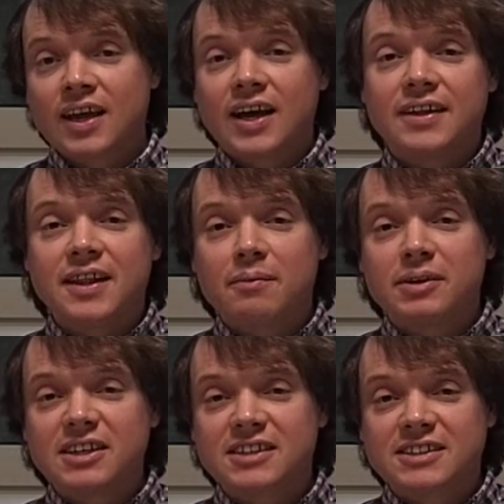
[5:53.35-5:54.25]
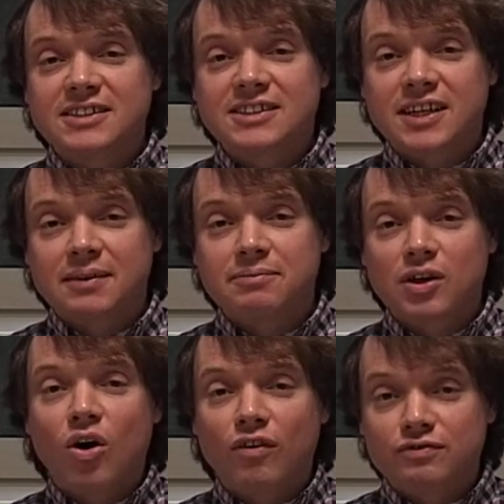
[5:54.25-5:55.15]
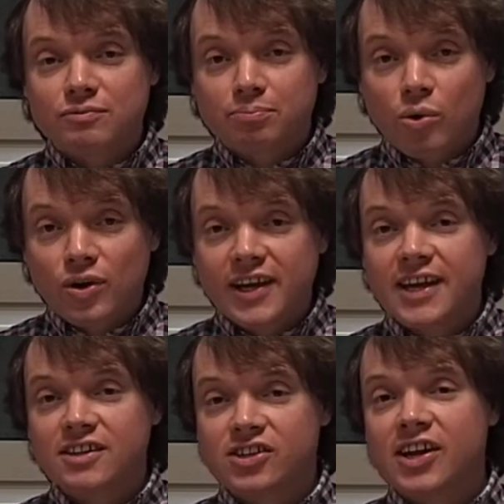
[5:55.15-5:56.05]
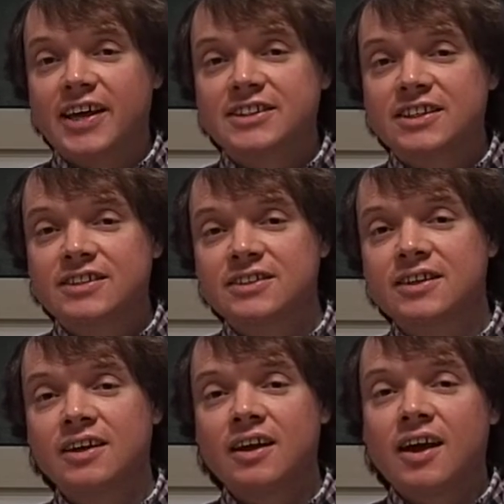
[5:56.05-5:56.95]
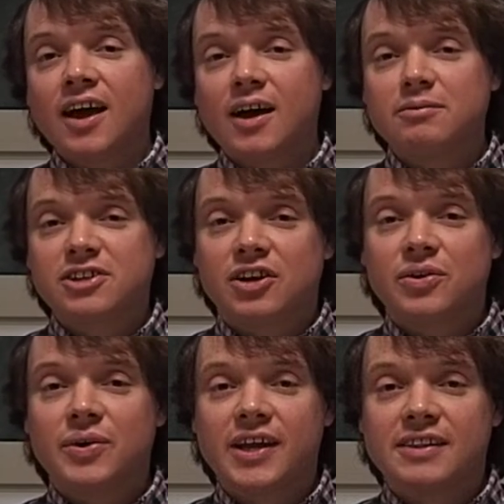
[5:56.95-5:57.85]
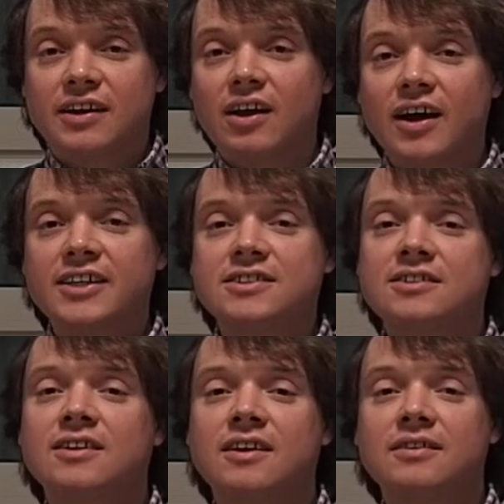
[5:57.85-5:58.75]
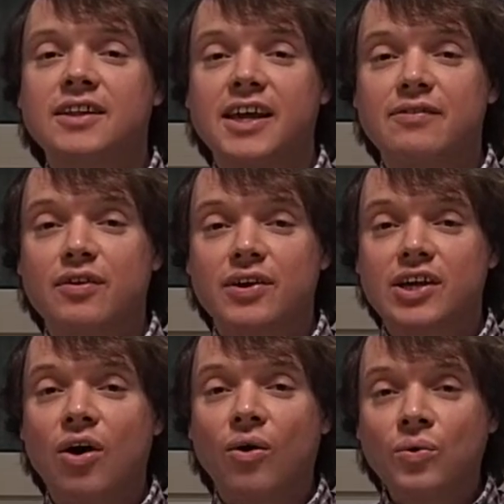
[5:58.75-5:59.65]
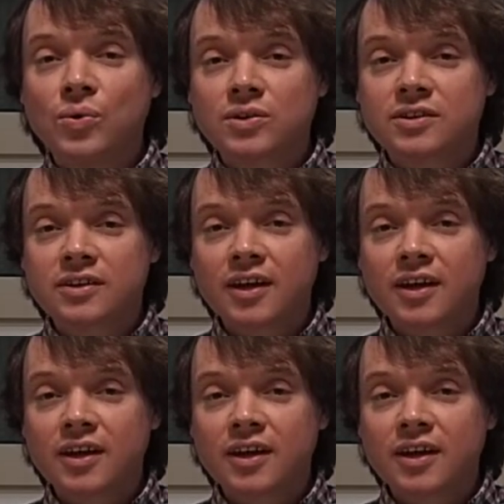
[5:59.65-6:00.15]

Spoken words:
And that means that they're often poorly insulated. So in the night, they get very cold.